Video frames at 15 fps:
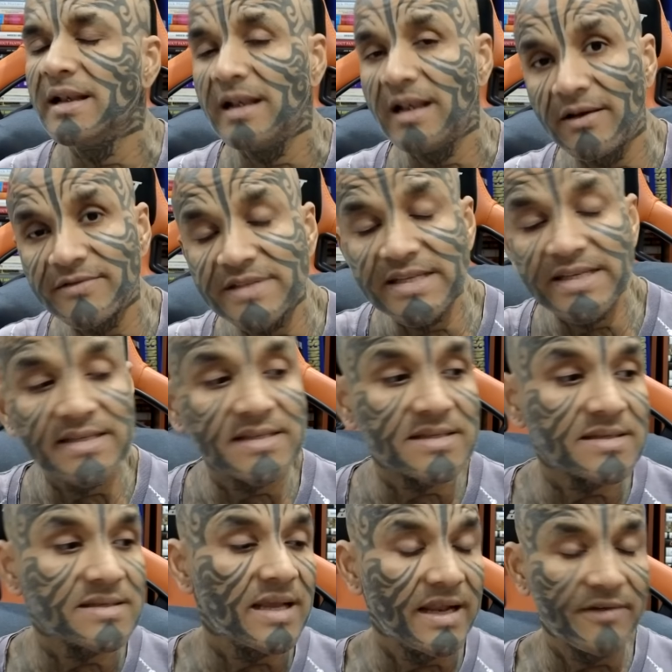loves
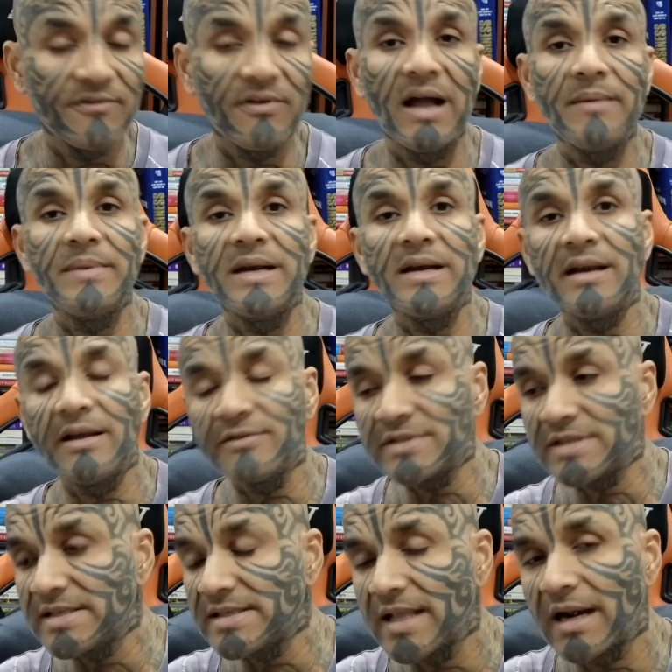his environment, loves
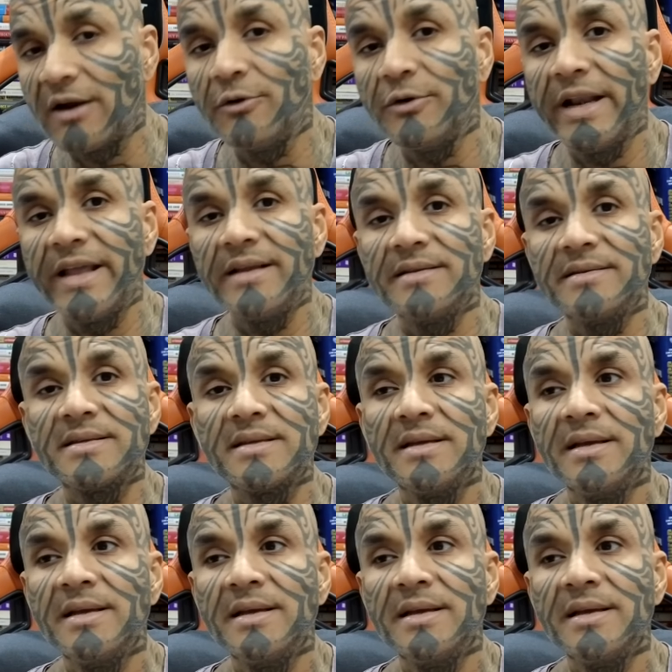his surroundings,